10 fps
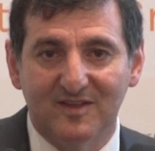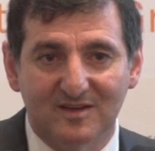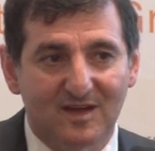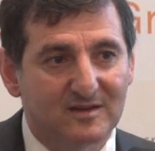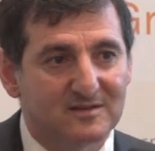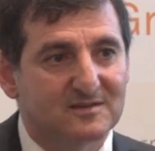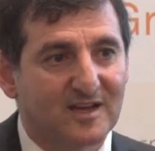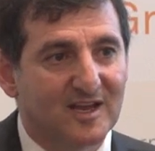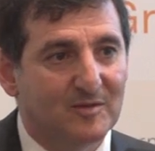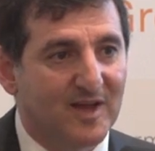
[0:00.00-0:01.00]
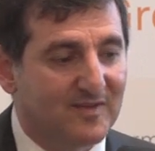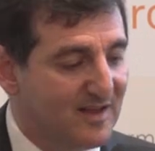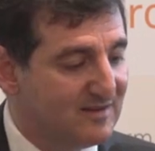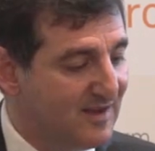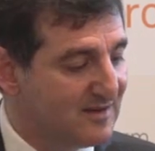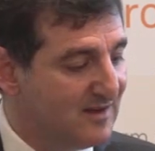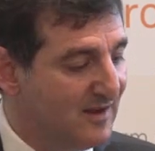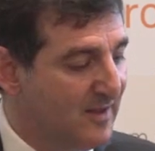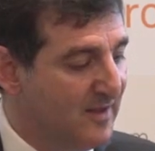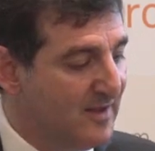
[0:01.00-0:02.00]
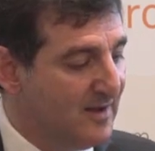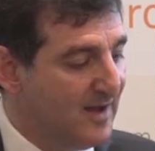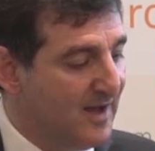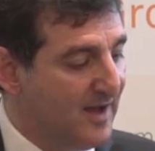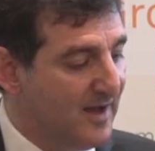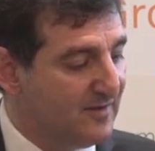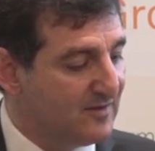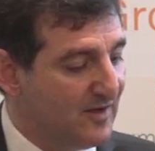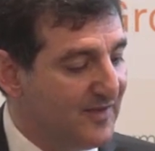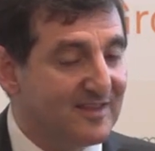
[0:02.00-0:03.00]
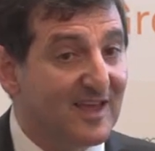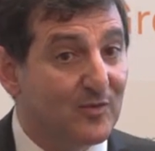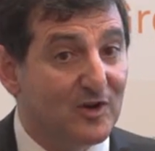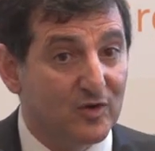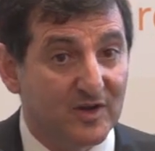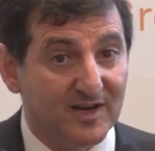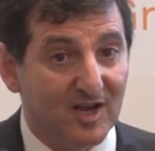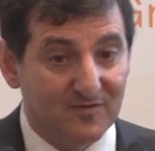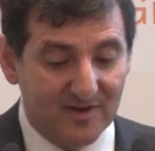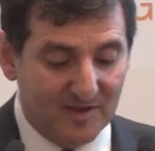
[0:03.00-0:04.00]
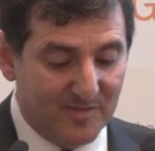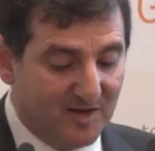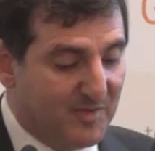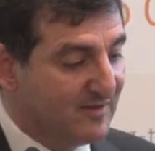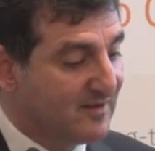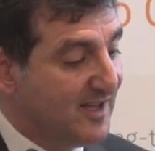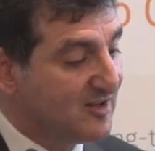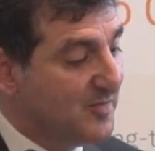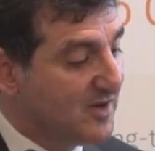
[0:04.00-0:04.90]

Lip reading: the thing to understand about that sector. So that's how we look at it, and hopefully that made a bit of sense,